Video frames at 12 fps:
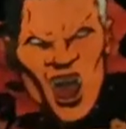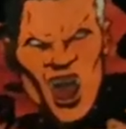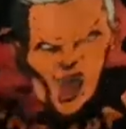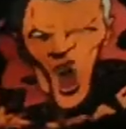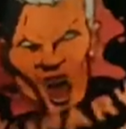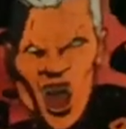
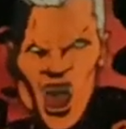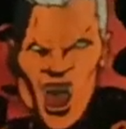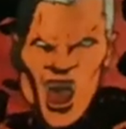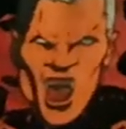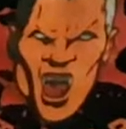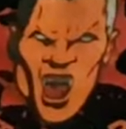
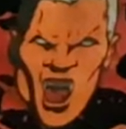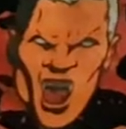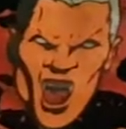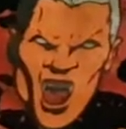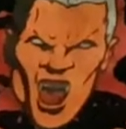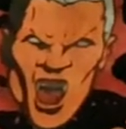
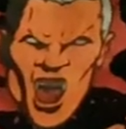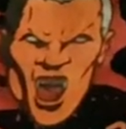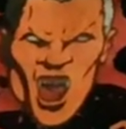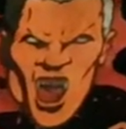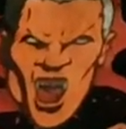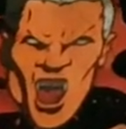
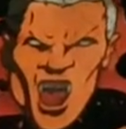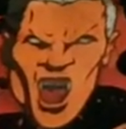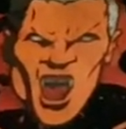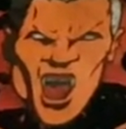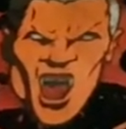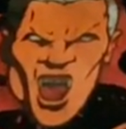
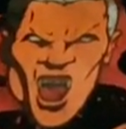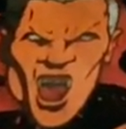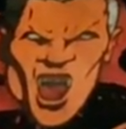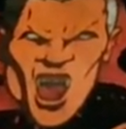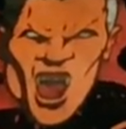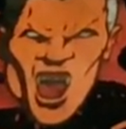
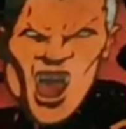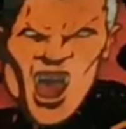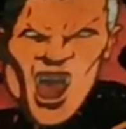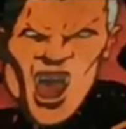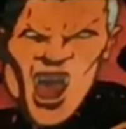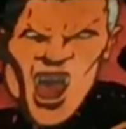
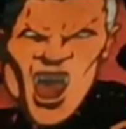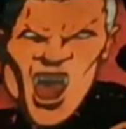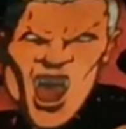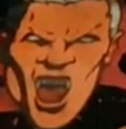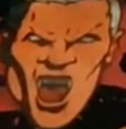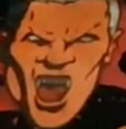
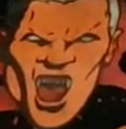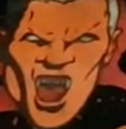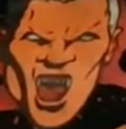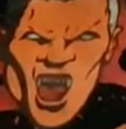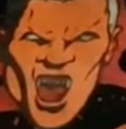No words are spoken by the person on screen.